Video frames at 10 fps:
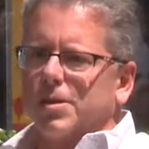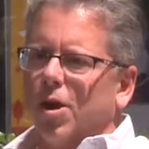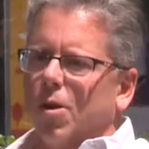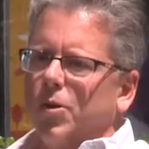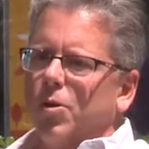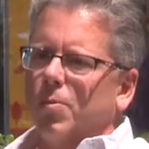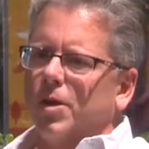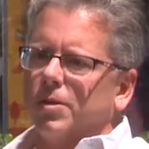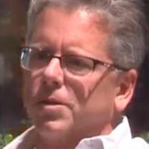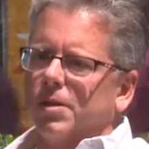to help
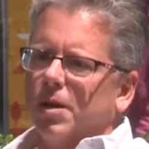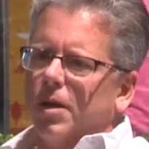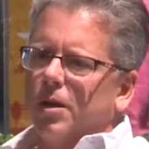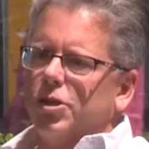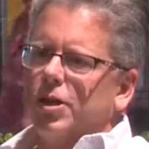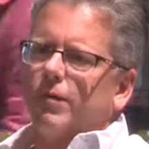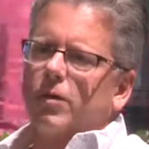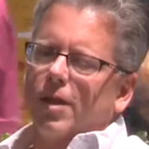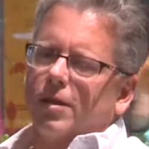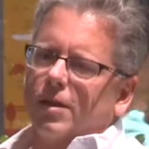humans achieve
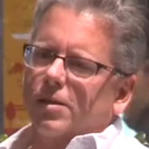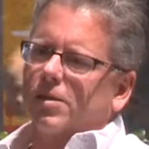great things in